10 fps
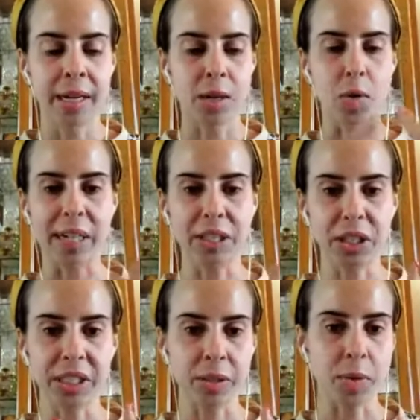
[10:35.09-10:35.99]

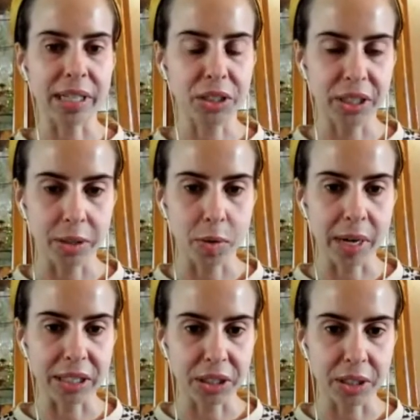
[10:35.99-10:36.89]
question, question,
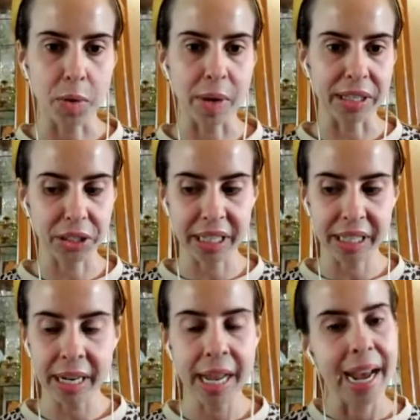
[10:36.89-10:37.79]
question,
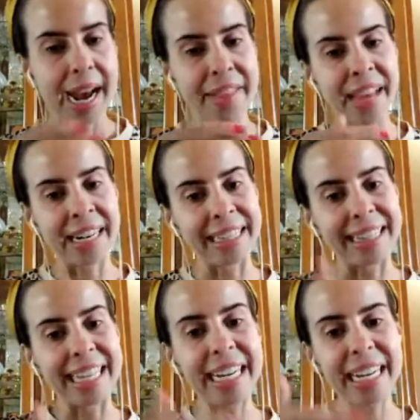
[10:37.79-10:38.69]
question. And then
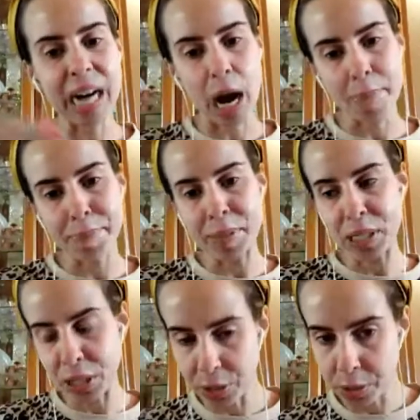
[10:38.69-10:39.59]
leading up
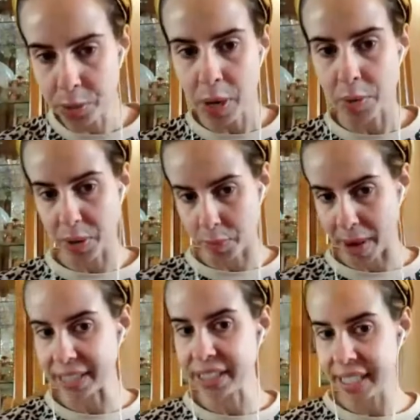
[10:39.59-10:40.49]
to the
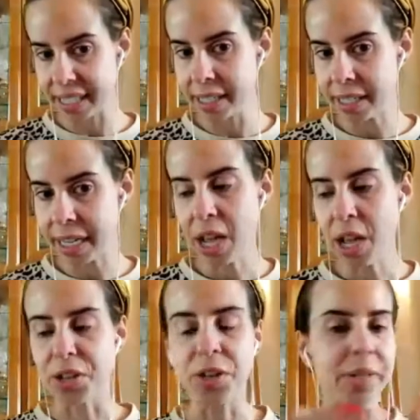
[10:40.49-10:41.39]
renting,
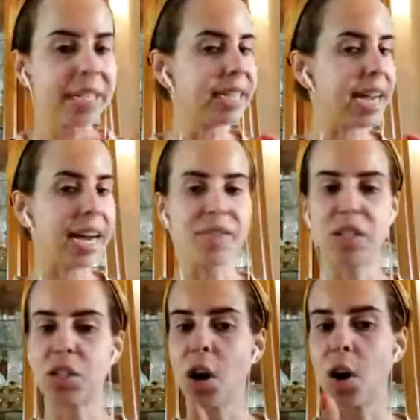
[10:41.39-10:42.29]
you need to have
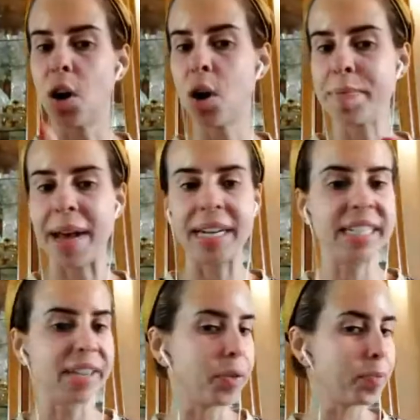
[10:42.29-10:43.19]
so many
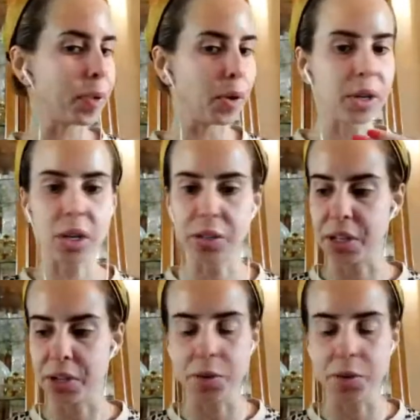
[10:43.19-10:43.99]
different protocols that you